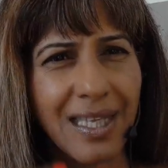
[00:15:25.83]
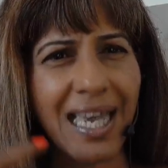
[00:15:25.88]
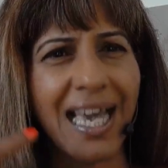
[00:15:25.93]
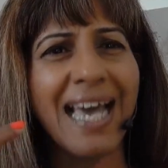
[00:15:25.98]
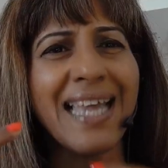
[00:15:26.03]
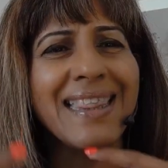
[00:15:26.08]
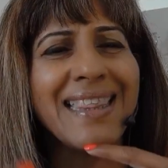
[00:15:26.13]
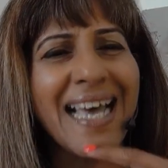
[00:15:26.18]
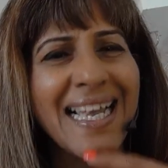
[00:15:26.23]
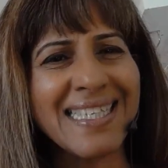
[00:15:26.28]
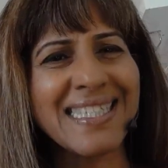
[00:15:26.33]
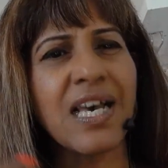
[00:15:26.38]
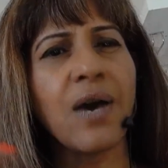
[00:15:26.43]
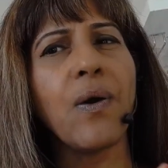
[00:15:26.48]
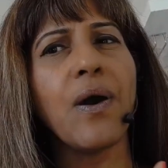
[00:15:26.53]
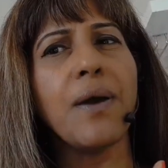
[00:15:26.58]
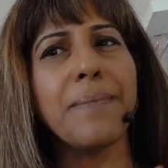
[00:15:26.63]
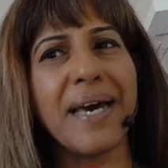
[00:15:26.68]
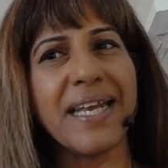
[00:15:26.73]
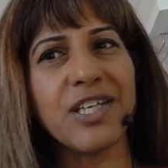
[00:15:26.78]
And that's how
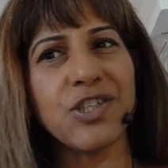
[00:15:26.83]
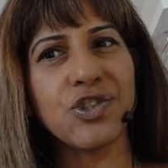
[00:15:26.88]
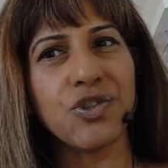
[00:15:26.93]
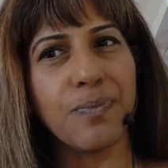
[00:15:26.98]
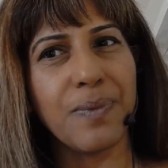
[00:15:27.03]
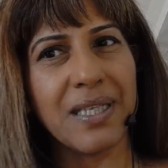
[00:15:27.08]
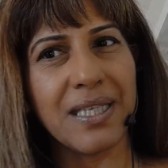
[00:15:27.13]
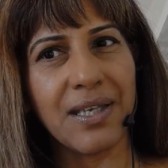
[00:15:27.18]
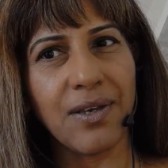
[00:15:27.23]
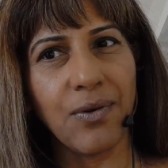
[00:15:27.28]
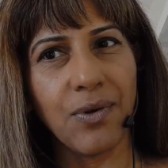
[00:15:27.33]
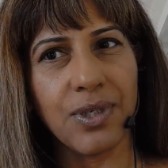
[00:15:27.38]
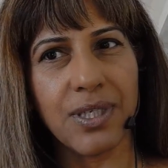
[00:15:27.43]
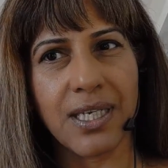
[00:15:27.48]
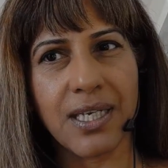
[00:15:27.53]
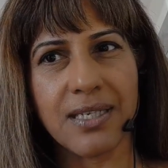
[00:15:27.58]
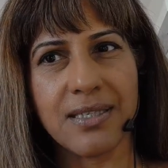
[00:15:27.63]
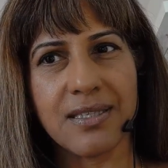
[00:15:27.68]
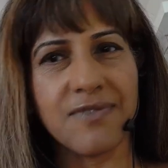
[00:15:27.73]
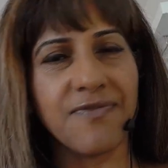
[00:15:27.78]
I managed to build the
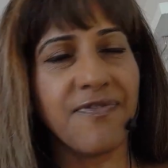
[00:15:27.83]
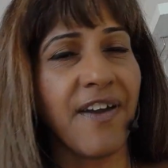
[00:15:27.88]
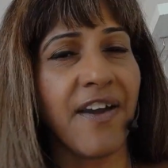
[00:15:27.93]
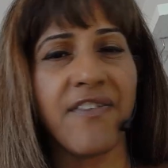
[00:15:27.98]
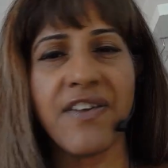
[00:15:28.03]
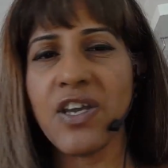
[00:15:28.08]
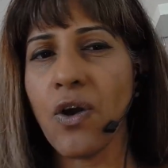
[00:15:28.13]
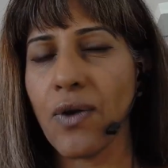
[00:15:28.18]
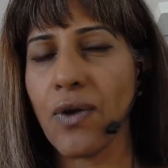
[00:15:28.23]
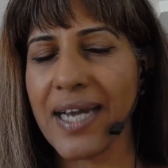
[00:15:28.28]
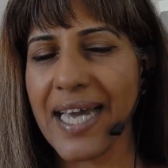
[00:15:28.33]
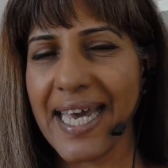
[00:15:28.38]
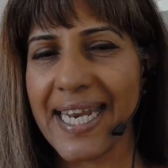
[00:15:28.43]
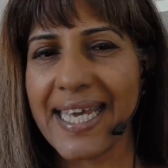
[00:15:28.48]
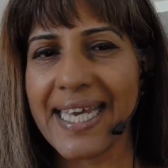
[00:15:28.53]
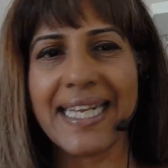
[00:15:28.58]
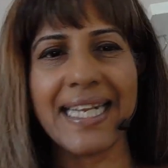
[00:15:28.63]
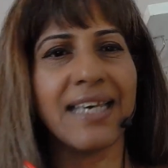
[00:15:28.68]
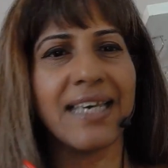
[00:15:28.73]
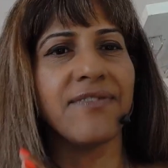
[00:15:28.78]
audience very
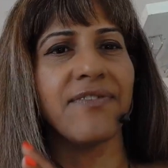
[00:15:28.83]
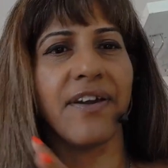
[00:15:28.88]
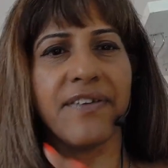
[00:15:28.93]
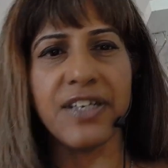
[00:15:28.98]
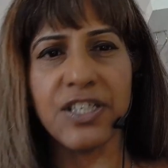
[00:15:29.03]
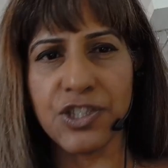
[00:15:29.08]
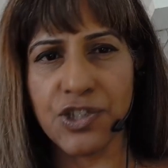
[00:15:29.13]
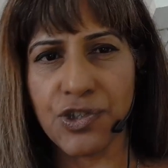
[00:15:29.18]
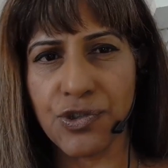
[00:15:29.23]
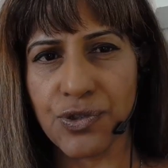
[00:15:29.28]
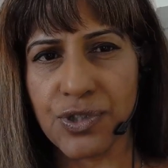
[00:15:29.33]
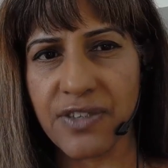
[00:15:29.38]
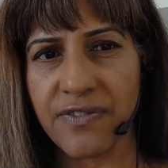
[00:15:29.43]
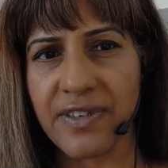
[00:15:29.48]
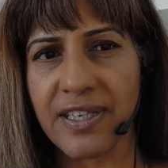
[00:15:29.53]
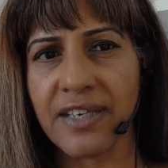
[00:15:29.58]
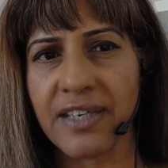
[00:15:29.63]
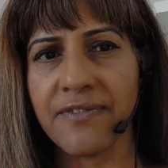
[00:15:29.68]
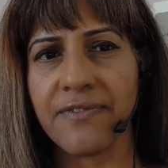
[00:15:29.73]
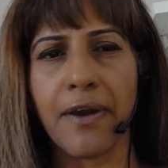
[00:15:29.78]
organically, very
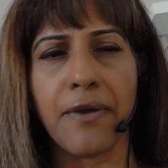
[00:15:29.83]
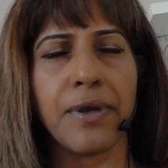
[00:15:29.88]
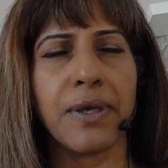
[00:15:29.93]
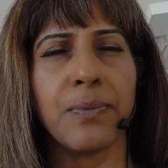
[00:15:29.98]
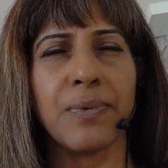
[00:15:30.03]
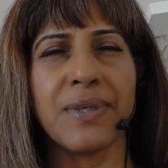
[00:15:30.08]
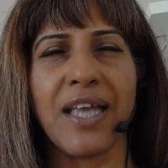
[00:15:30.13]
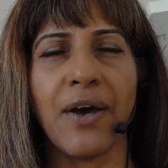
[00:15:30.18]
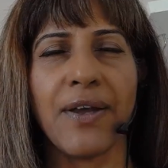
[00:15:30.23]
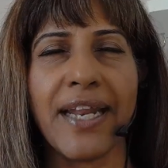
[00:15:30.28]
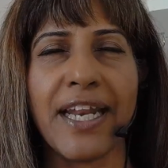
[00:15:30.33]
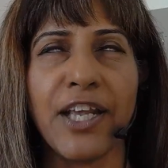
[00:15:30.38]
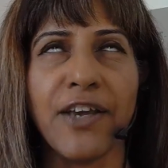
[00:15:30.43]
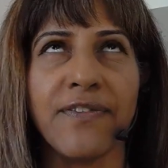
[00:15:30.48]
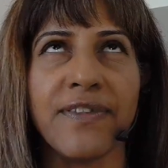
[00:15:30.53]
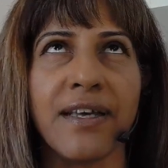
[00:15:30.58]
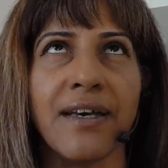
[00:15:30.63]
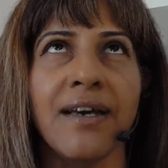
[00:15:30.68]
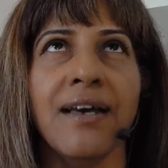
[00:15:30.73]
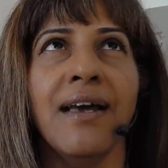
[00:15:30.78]
intuitively, very without any
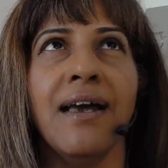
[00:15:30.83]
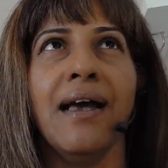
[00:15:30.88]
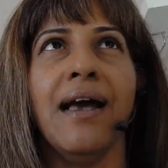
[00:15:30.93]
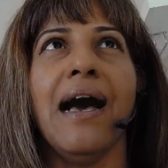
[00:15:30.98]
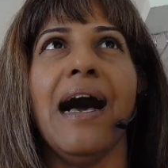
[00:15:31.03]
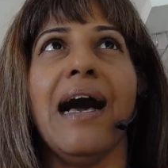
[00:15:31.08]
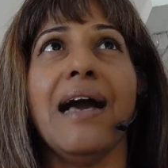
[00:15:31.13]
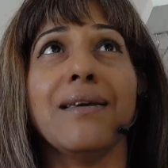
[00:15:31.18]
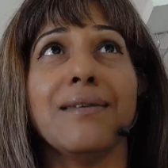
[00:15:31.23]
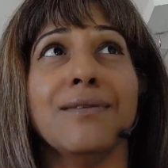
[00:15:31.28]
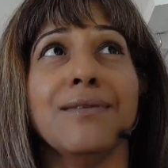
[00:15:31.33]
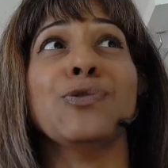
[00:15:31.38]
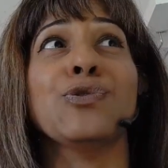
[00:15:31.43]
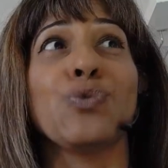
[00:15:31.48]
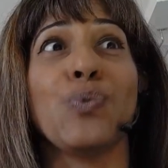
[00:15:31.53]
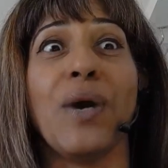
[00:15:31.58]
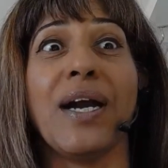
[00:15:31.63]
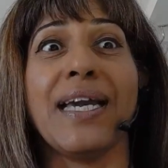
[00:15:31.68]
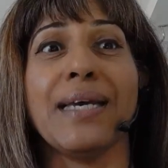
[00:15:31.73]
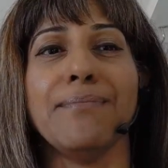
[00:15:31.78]
of the. I used
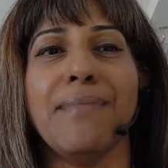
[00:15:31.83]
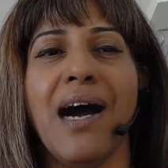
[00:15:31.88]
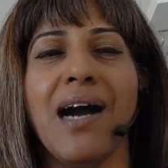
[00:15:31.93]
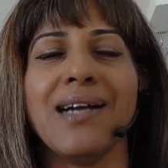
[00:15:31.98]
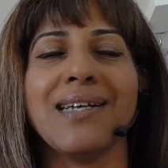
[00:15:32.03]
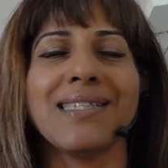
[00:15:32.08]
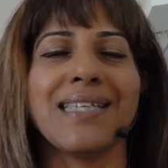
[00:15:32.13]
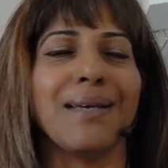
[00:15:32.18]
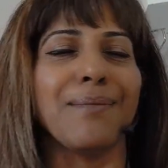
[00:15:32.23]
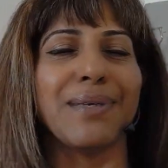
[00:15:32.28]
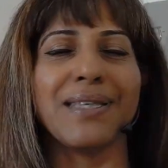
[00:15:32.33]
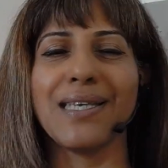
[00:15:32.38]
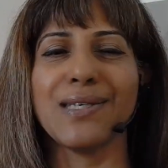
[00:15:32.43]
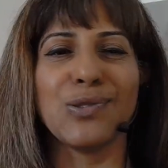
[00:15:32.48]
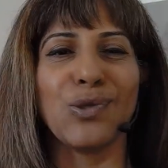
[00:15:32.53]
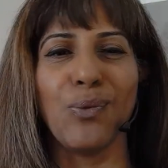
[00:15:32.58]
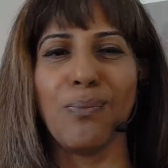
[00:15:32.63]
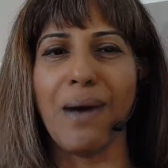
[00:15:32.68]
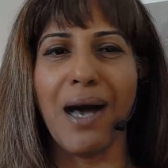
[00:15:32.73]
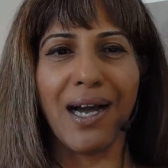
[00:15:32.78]
to work in marketing, but there's
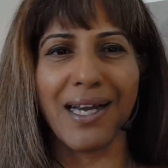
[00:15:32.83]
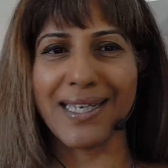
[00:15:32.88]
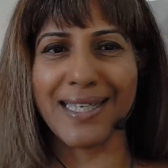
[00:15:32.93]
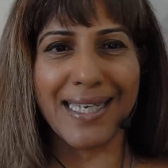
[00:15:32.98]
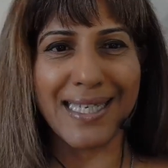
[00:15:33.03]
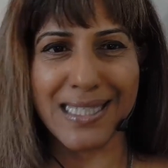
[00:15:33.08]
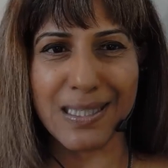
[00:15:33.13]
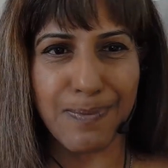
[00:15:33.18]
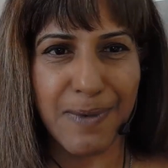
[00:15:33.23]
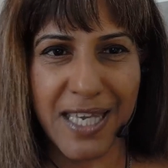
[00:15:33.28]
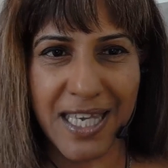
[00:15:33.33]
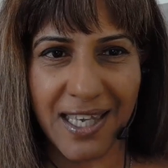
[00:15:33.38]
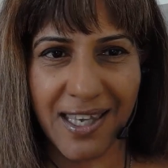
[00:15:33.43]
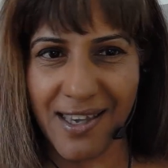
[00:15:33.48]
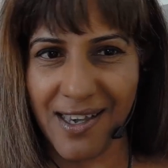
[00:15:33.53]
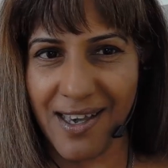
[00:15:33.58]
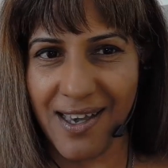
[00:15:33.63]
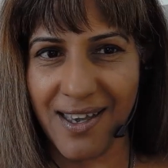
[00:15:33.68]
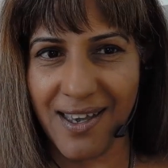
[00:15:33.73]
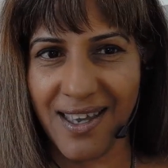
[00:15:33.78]
no marketing speak
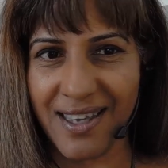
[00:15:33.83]
here.